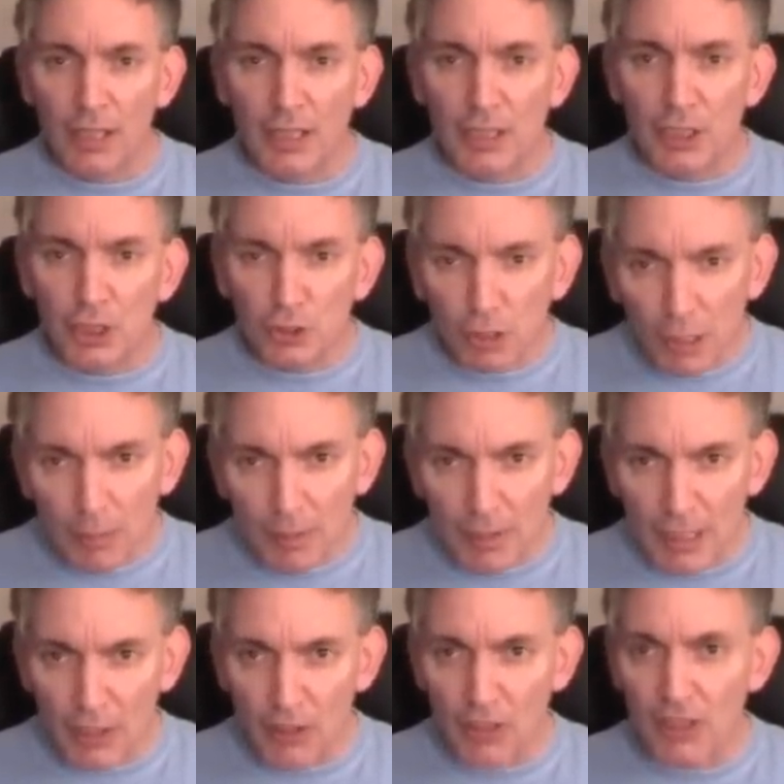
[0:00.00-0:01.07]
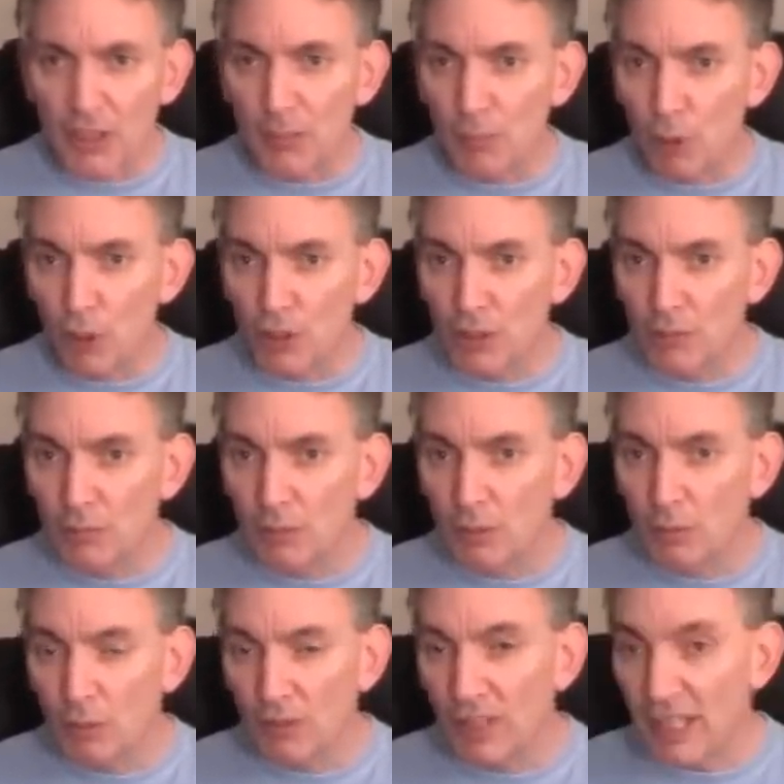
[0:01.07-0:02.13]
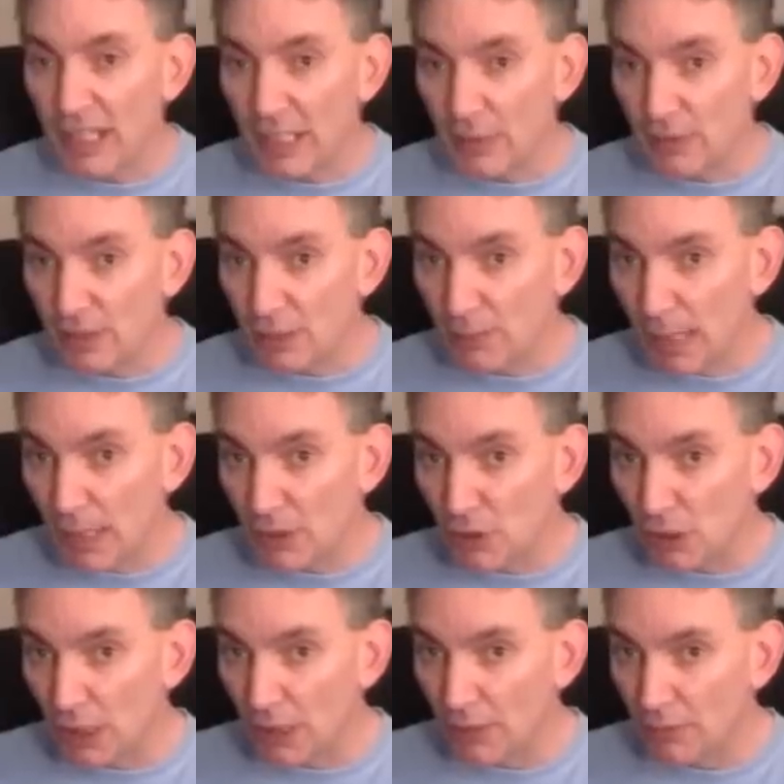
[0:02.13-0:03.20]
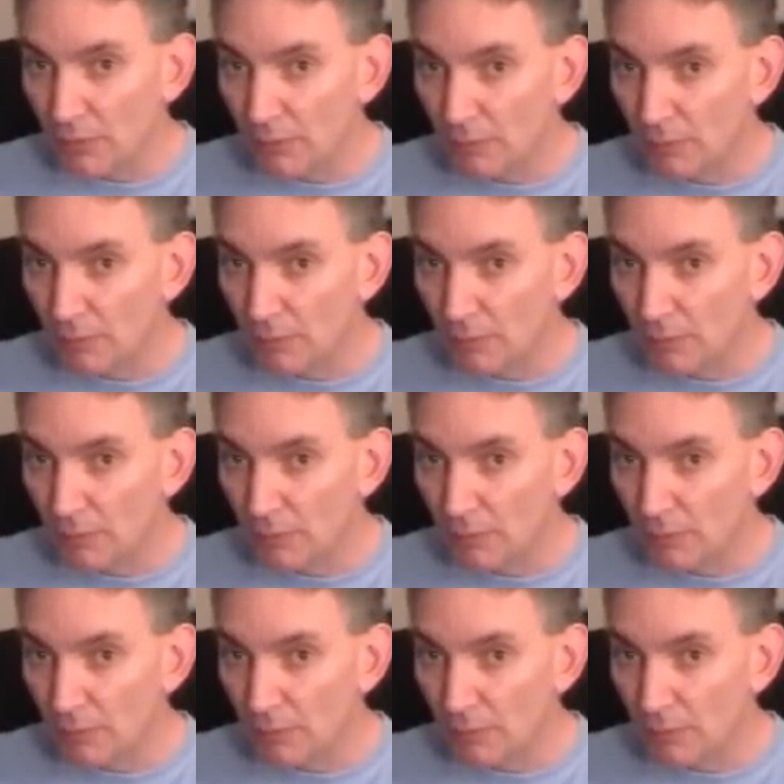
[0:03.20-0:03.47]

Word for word: then scrape it down into the bottom with the aid of a spatula.